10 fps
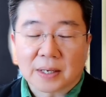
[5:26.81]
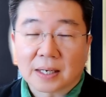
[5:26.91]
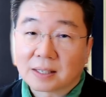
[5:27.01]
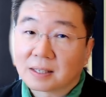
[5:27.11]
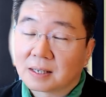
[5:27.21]

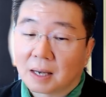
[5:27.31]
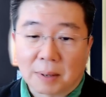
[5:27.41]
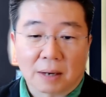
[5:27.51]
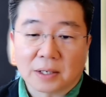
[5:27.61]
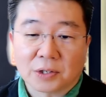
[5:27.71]
it's
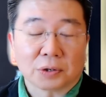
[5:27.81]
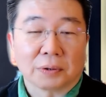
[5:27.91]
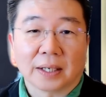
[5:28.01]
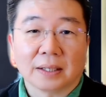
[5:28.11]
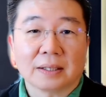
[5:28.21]
about
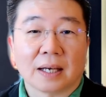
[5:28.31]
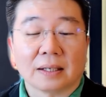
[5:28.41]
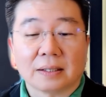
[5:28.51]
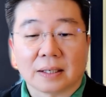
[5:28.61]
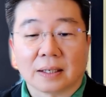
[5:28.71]
ensuring
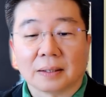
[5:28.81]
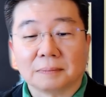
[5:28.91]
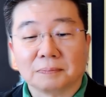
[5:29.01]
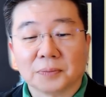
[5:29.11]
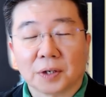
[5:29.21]
that
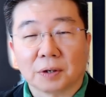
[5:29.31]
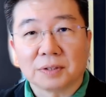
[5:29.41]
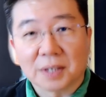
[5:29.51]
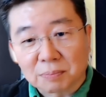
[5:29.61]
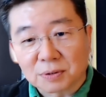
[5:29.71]

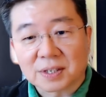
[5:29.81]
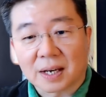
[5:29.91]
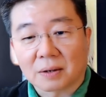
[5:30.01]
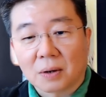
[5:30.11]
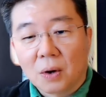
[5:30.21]
they
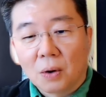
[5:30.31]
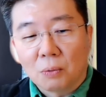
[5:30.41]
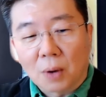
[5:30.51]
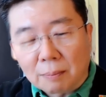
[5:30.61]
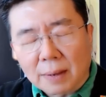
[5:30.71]
protect
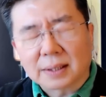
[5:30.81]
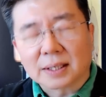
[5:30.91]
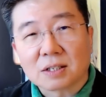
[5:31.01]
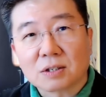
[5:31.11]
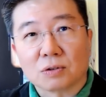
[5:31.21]
what
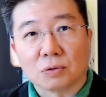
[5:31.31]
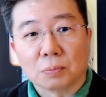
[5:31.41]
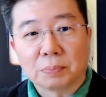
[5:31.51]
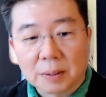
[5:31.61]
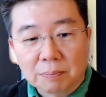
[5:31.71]
matters to
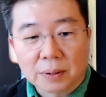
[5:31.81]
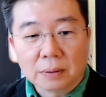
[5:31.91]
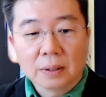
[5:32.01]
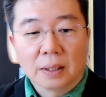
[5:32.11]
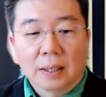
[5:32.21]

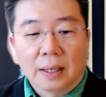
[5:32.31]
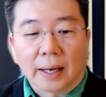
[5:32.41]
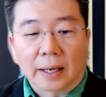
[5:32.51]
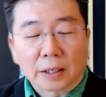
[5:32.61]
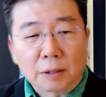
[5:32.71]
people
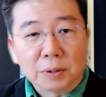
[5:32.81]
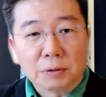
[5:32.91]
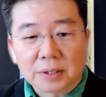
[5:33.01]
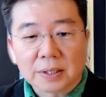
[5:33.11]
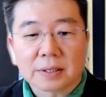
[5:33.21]
and
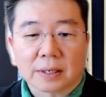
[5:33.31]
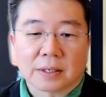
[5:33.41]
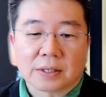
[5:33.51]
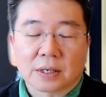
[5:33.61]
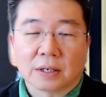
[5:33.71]
communities that
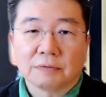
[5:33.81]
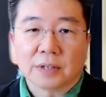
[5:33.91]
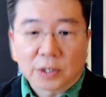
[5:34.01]
they serve.